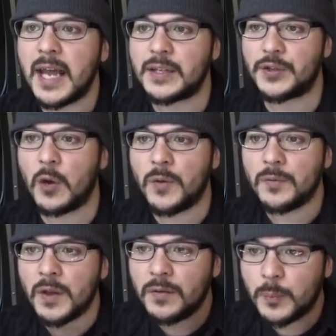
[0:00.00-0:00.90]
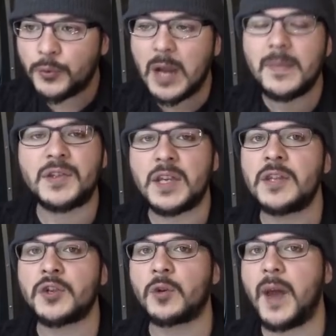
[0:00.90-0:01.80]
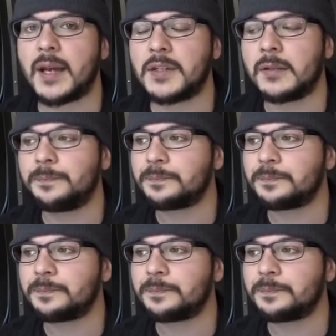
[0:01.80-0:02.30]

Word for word: as though the, the, the premise is correct.